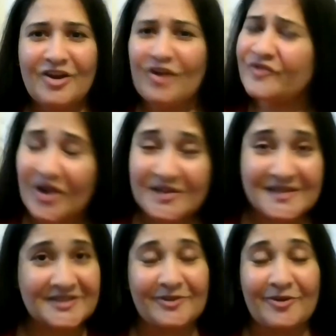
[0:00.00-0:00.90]
Of course,
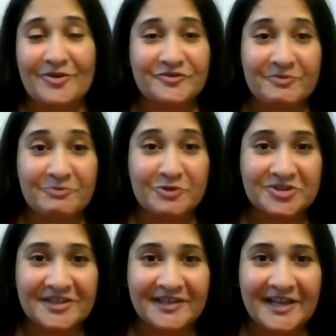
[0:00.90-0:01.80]
it's a lot of
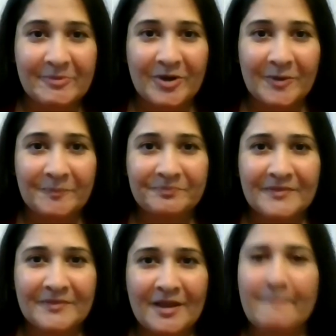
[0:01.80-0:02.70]
emotional labor,
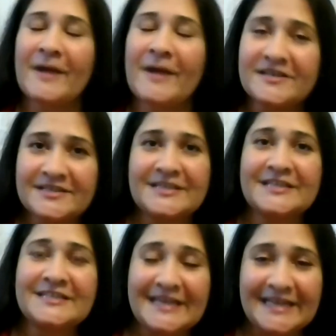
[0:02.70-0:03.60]
but
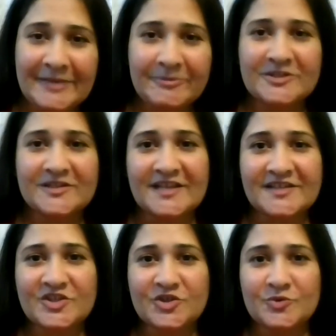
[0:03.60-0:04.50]
it enables
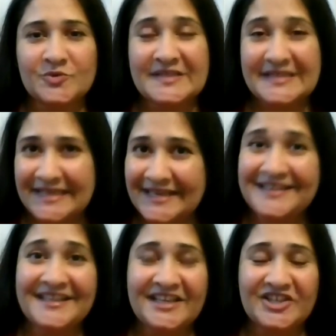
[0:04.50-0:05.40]
us to see
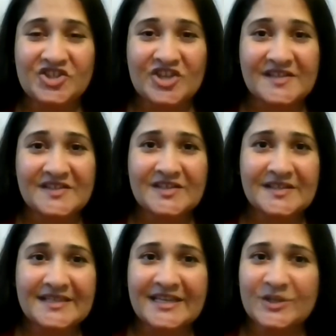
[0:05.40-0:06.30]
the
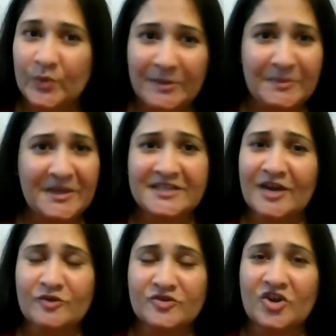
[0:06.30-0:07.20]
injustice that we mete
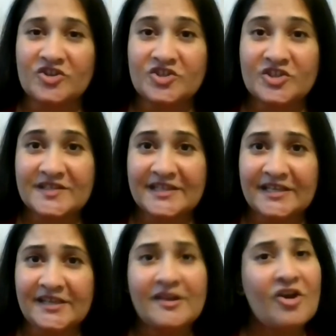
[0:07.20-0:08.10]
out
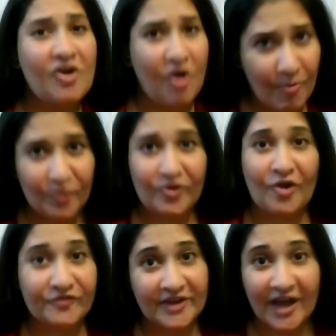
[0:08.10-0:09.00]
consciously or more
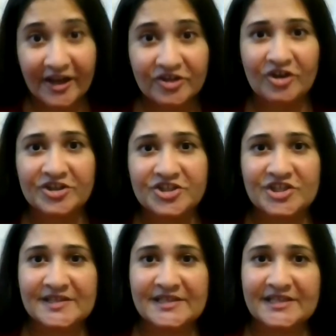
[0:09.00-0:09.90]
often
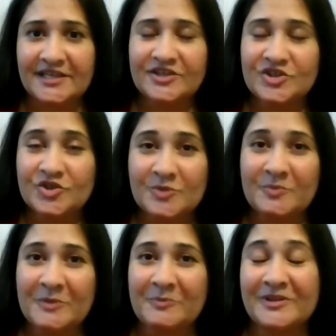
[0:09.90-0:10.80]
unconsciously to the
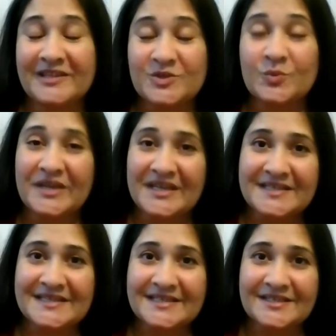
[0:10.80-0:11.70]
people that we
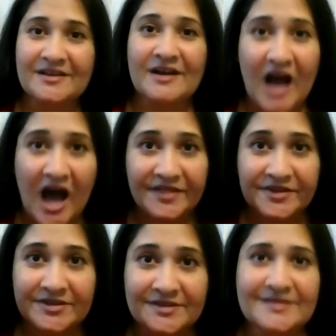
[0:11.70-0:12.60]
consider
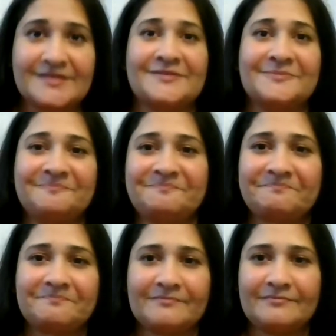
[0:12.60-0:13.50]
others.
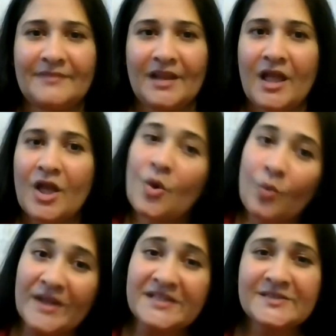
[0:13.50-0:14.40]

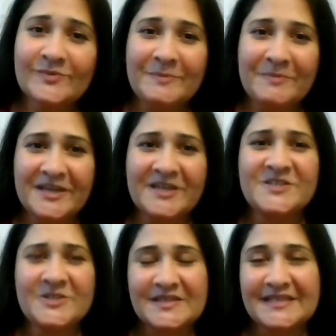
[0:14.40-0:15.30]
Once we
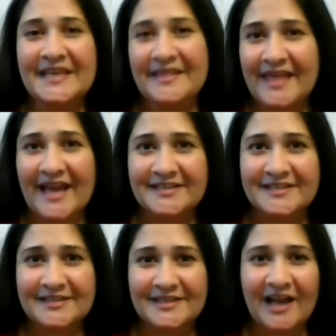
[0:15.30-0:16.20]
begin to see
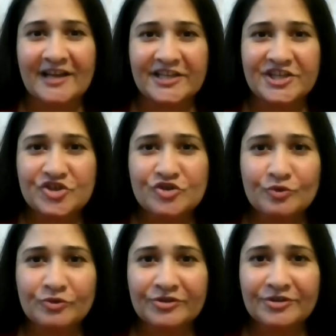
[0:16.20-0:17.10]
that ugly
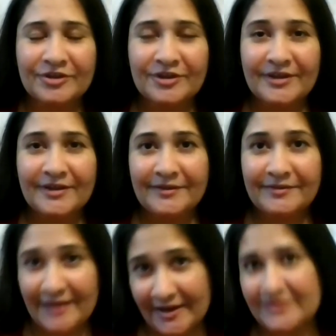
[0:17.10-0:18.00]
truth,
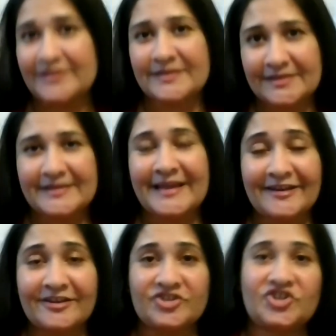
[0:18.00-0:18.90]
there is
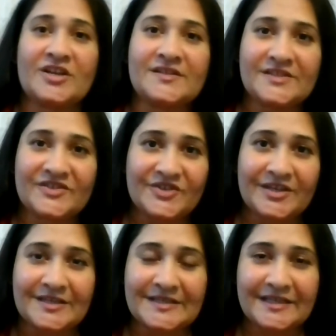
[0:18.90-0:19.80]
then a chance at
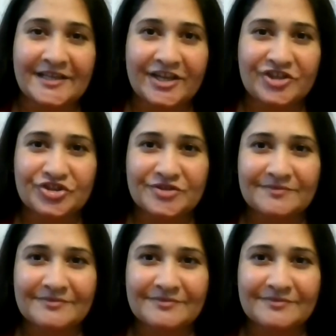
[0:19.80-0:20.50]
reconciliation.